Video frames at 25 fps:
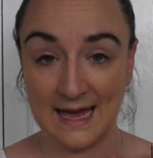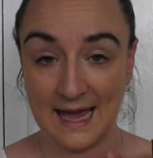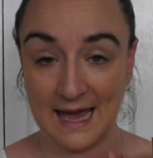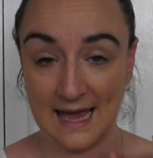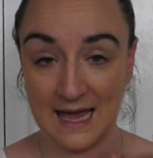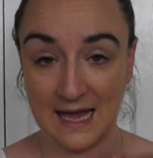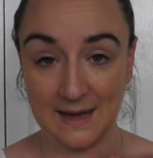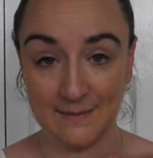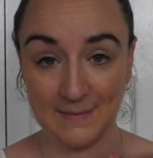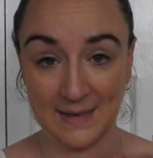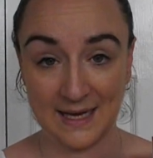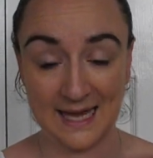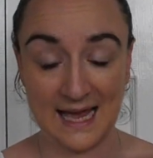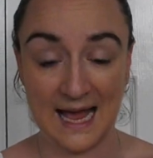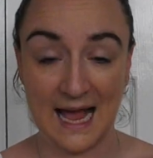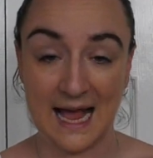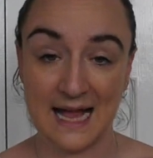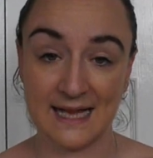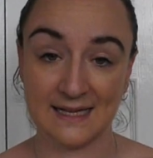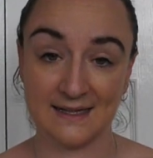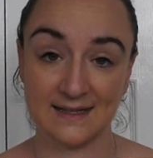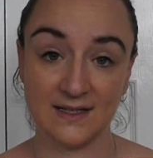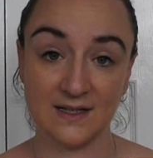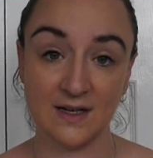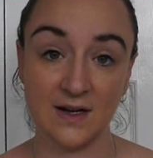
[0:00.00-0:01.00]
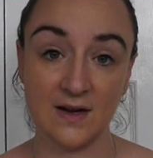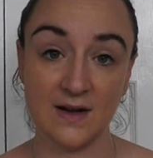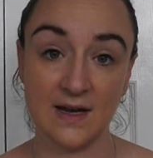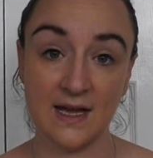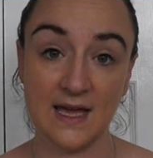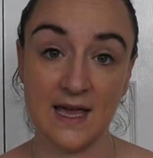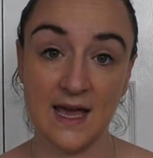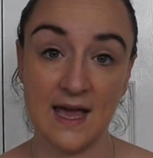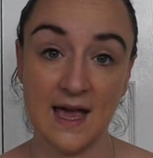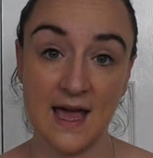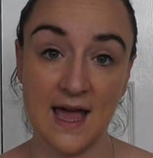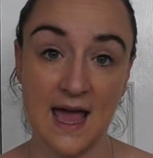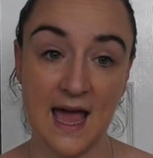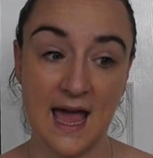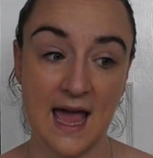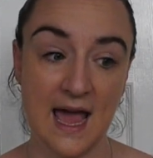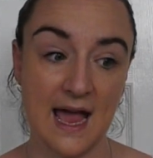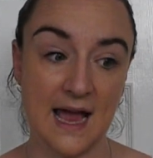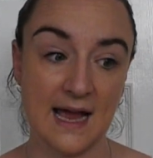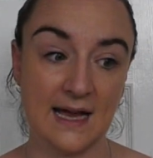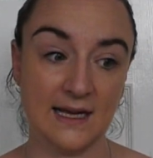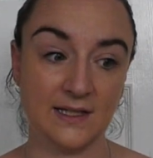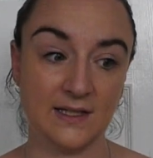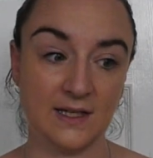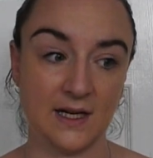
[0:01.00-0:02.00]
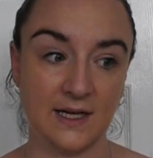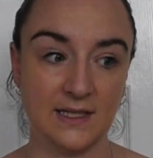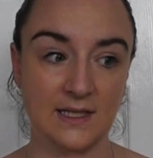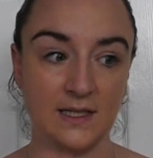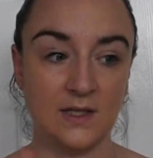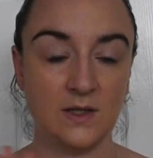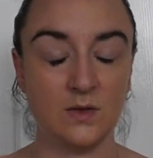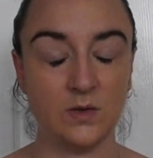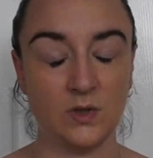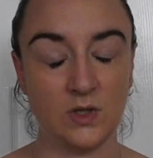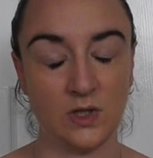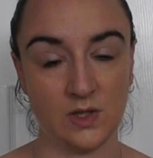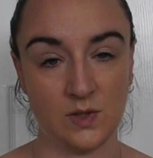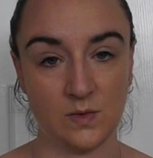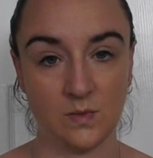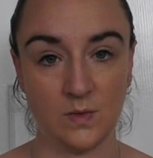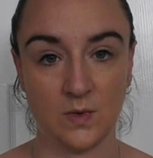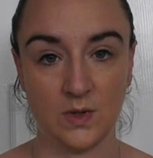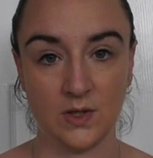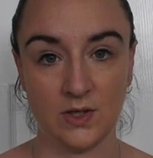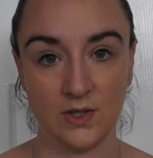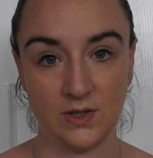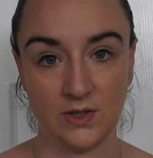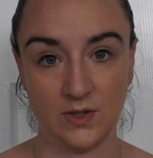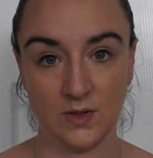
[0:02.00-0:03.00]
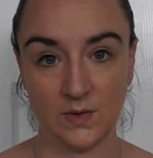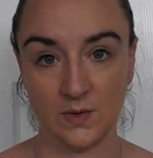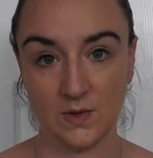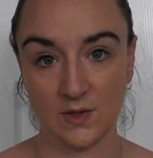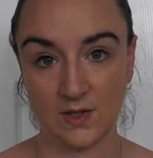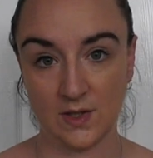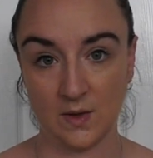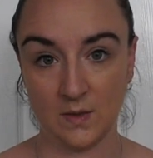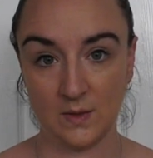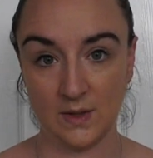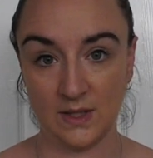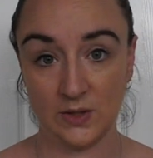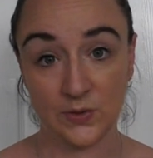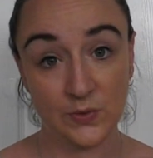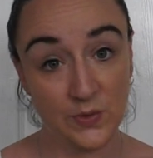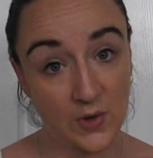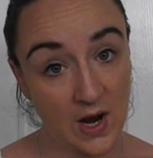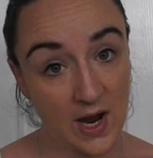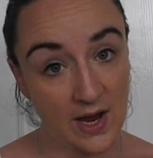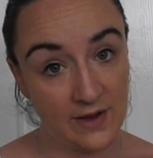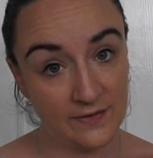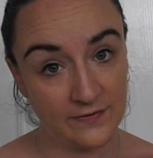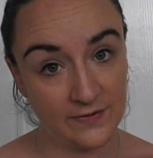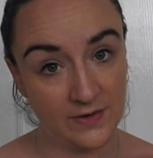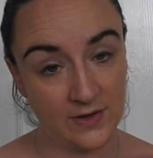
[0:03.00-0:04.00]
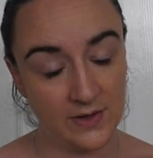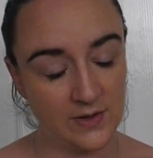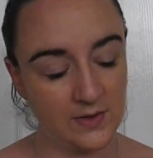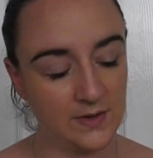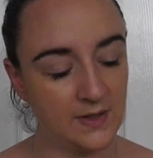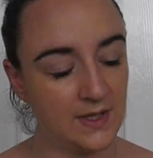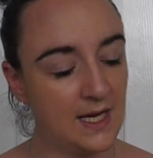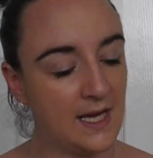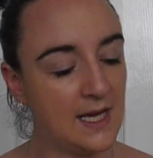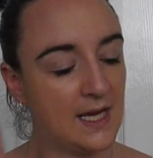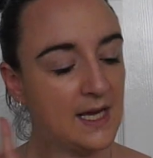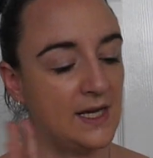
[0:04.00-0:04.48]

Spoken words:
a cat's diet, and I didn't just want to do solely dry food.